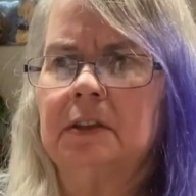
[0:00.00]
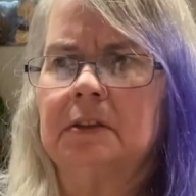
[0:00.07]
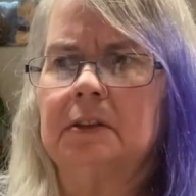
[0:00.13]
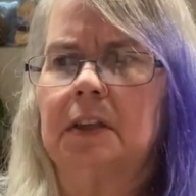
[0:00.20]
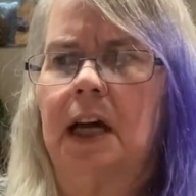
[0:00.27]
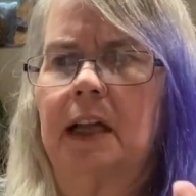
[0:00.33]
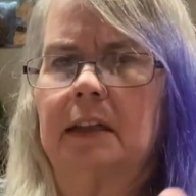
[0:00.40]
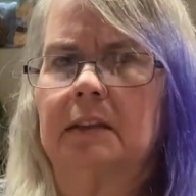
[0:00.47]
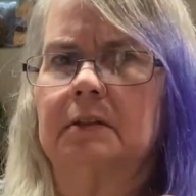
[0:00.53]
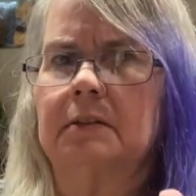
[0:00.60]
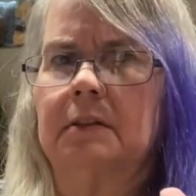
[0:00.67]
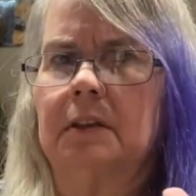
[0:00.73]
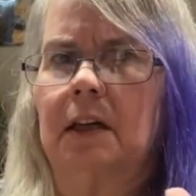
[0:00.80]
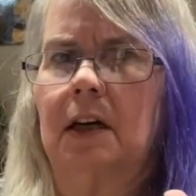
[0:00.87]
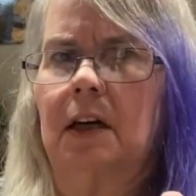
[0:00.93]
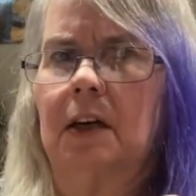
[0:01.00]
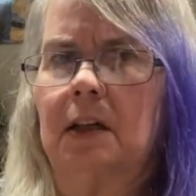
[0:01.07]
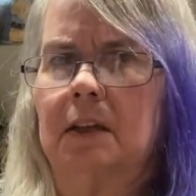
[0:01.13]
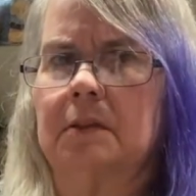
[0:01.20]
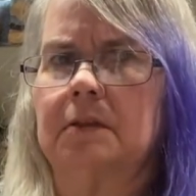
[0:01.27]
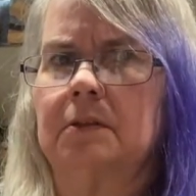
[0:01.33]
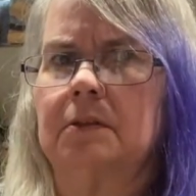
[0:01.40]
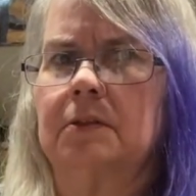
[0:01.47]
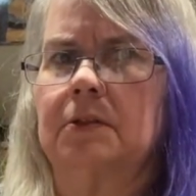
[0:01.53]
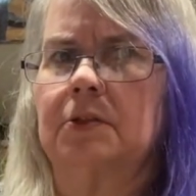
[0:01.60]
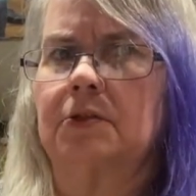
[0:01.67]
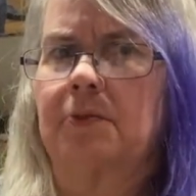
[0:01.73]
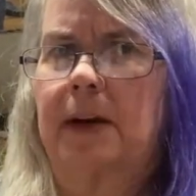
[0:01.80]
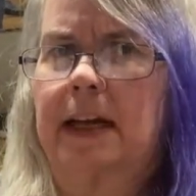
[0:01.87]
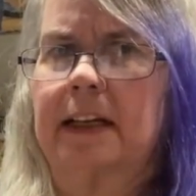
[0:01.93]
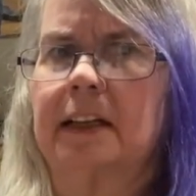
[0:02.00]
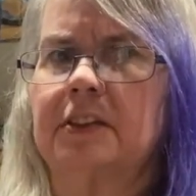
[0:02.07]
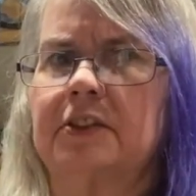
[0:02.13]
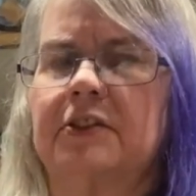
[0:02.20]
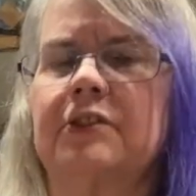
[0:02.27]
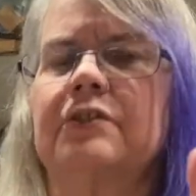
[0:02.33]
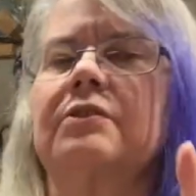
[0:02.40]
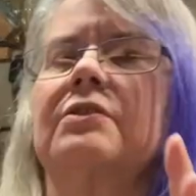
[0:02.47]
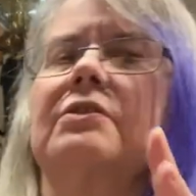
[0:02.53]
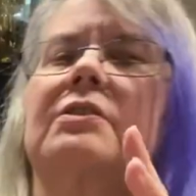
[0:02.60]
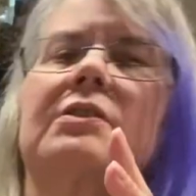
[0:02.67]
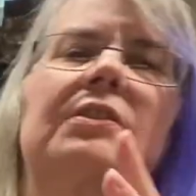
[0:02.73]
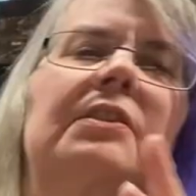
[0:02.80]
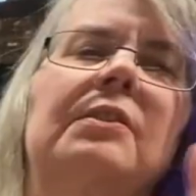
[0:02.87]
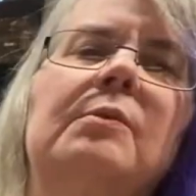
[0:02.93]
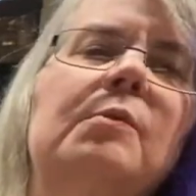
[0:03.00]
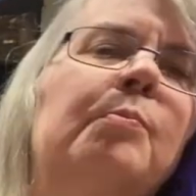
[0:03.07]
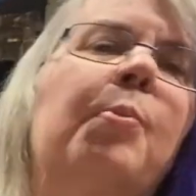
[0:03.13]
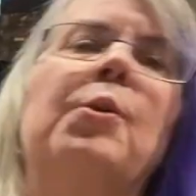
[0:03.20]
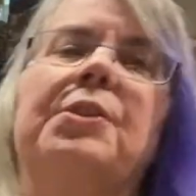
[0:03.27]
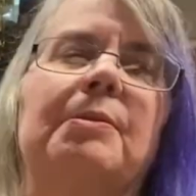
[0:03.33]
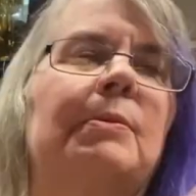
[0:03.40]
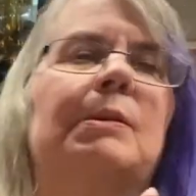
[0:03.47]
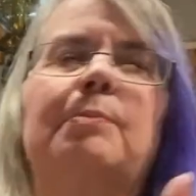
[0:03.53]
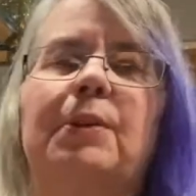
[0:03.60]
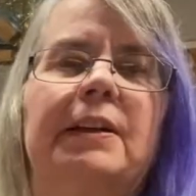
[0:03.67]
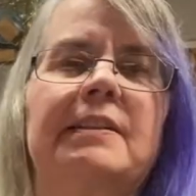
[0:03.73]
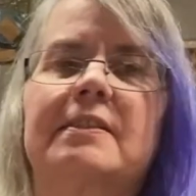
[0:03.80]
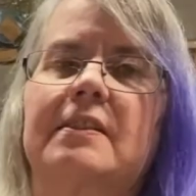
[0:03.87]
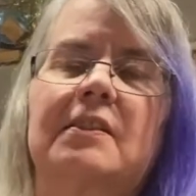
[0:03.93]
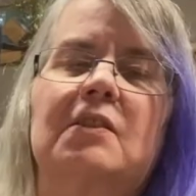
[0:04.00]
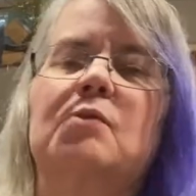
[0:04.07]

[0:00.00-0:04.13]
not all dragons put them in places